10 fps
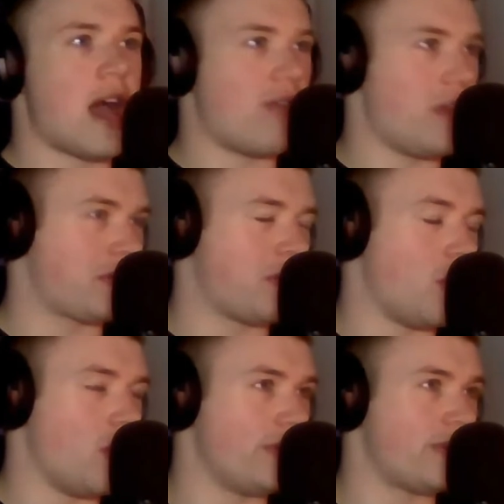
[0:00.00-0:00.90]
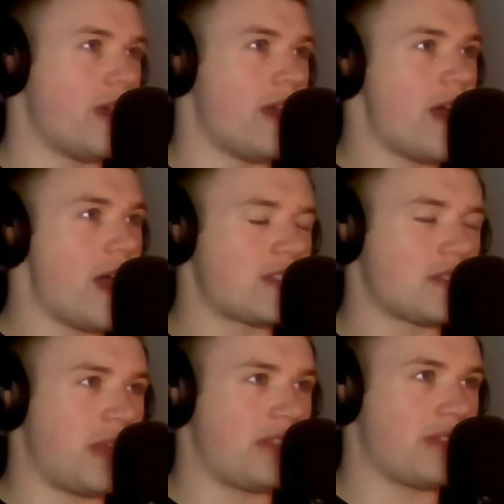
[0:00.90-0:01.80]
A rest pause, it
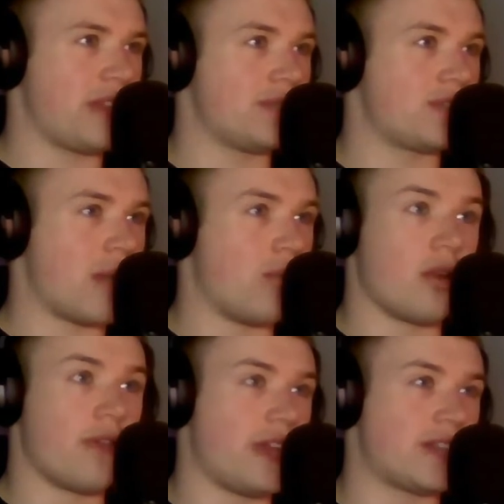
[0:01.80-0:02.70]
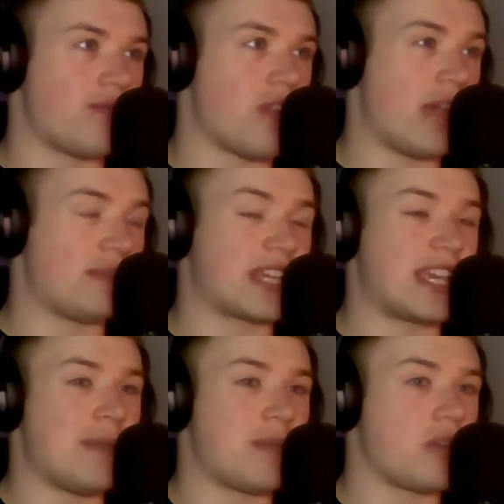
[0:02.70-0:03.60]
just basically allows you to get more effective reps,
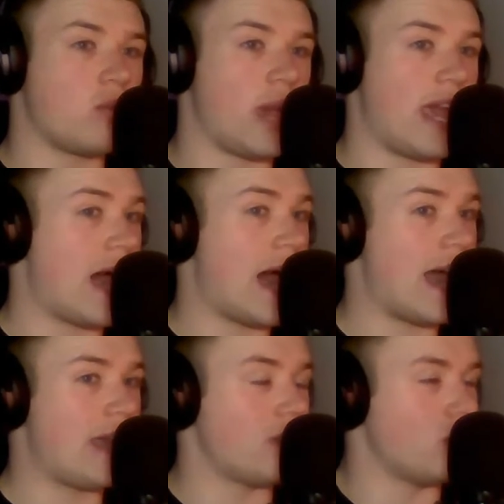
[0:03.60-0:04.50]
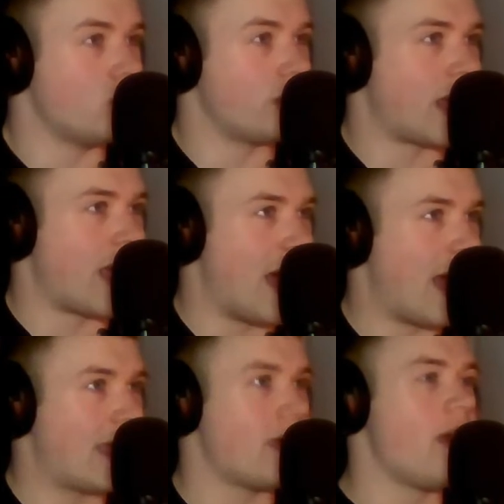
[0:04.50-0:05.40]
keep the weight high, the loading
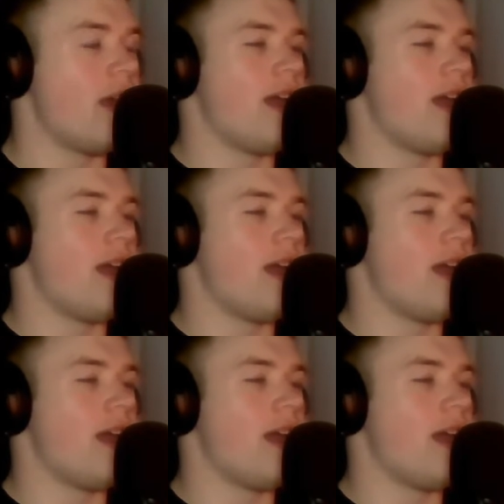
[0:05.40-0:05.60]
high,